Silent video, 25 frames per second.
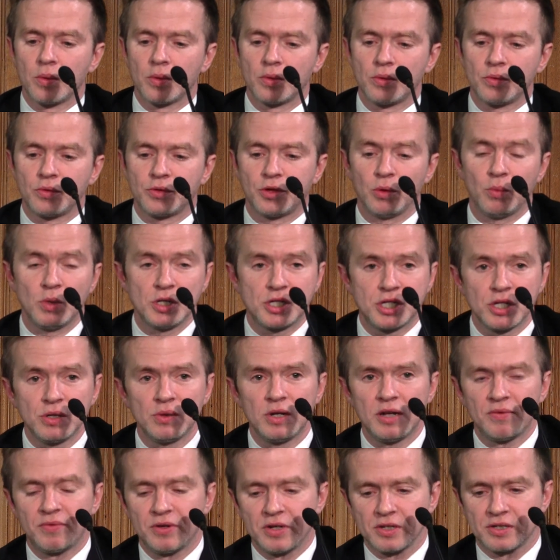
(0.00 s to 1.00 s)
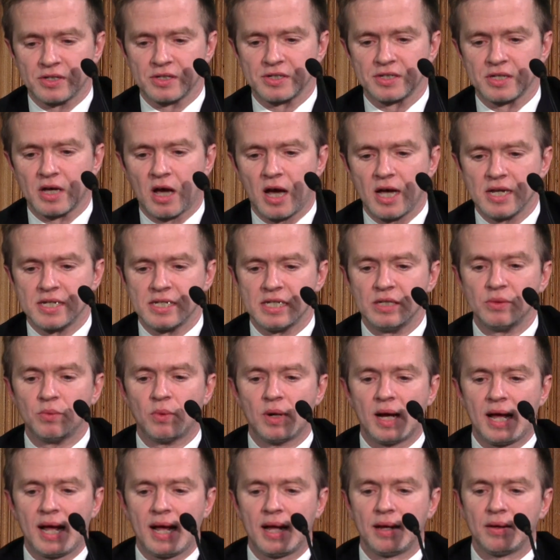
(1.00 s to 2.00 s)
So we do live in a society
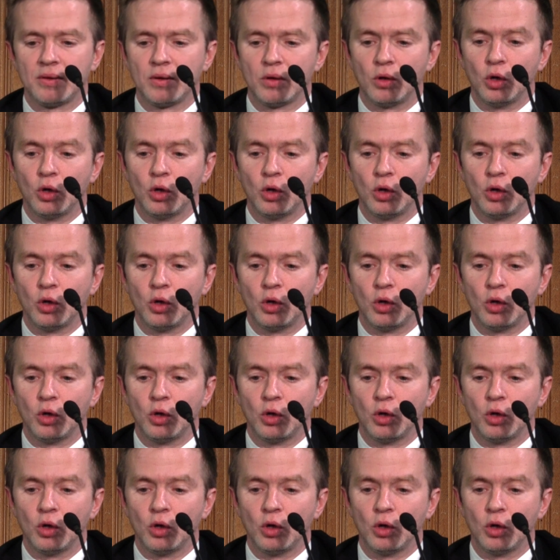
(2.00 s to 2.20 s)
where